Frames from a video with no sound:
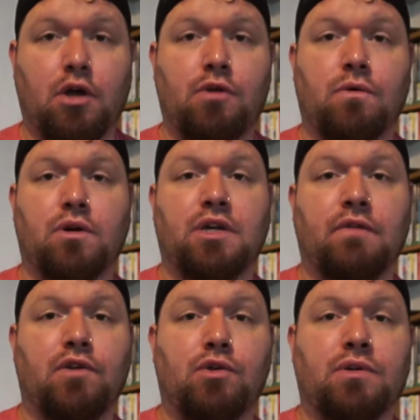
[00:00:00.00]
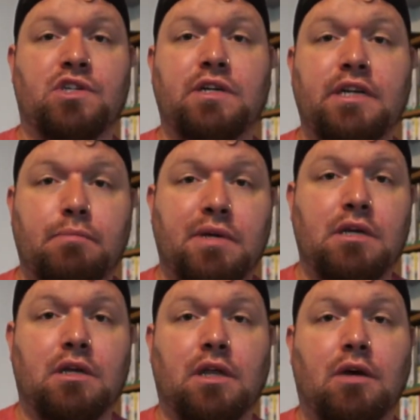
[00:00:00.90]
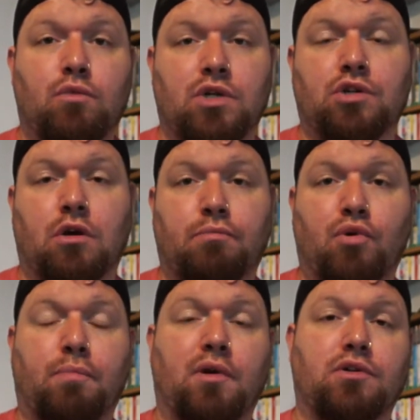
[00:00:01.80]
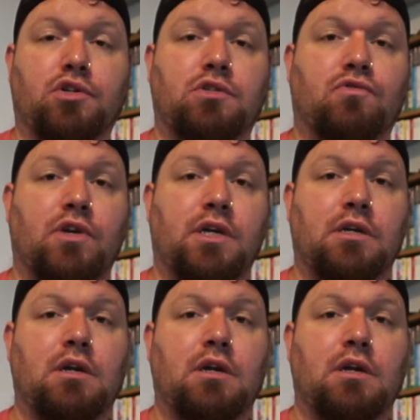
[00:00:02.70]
I'm going to give you a sneak peek of that, which I'll put up on the screen,